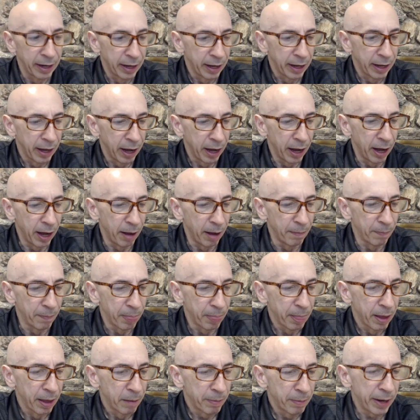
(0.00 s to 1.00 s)

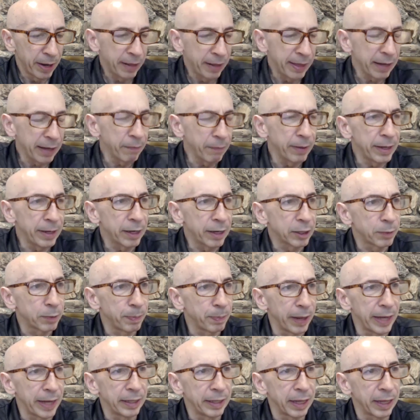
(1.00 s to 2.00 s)
But I think when you
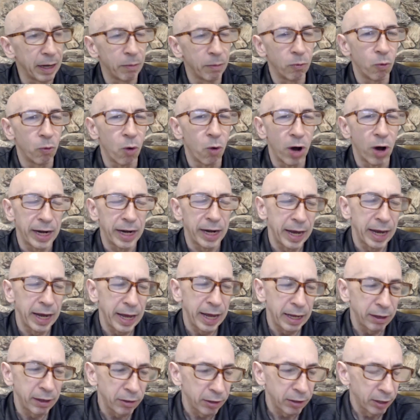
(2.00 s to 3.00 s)
explain to them what it
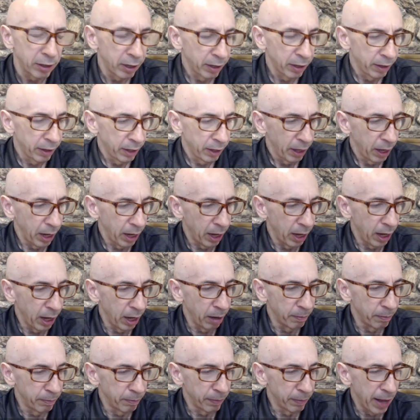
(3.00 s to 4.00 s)
is,
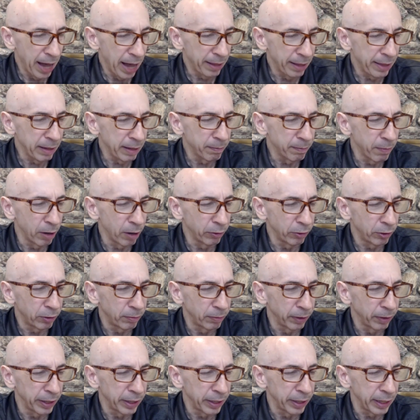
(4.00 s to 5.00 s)
I think most
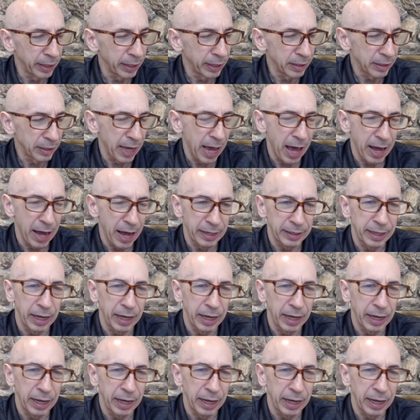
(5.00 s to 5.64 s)
litigants get it.